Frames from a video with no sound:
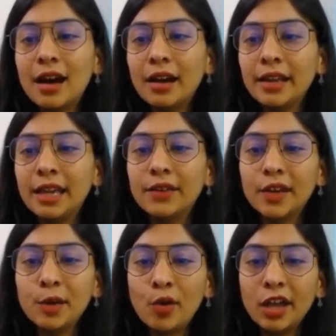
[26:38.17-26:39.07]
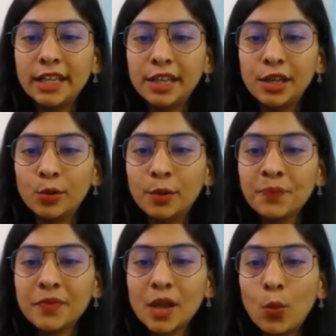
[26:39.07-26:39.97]
a given molecule
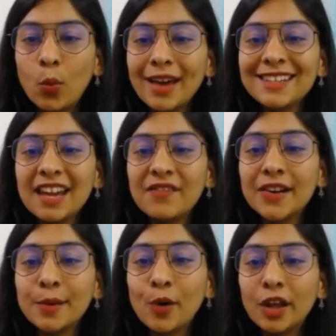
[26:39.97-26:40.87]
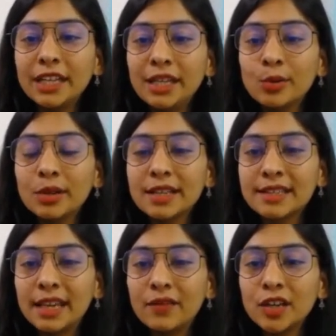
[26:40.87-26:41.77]
whatever molecule
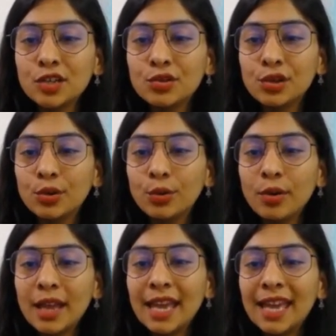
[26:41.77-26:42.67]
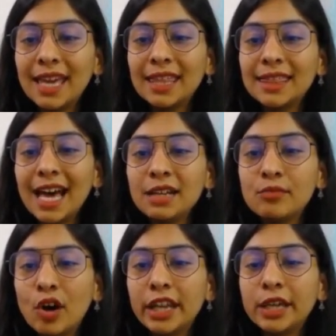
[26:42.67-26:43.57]
is given to you in that
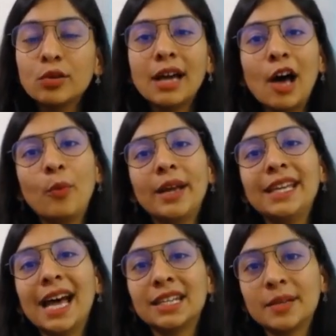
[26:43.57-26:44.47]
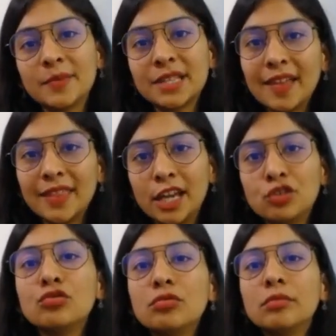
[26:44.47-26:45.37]
molecule how many atoms are there
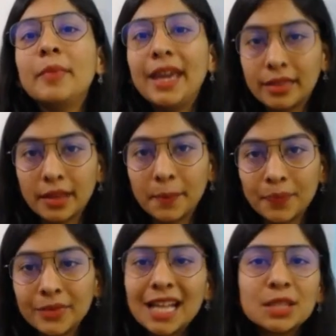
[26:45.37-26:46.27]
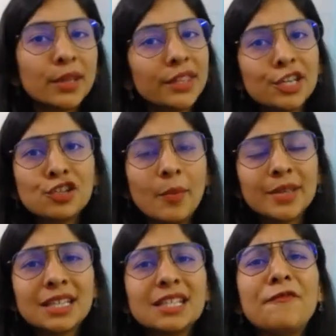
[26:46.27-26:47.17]
to make them that's what the
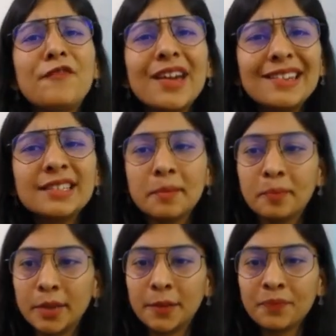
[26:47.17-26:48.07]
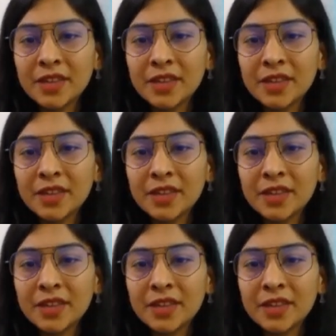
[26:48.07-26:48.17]
atomicity very simple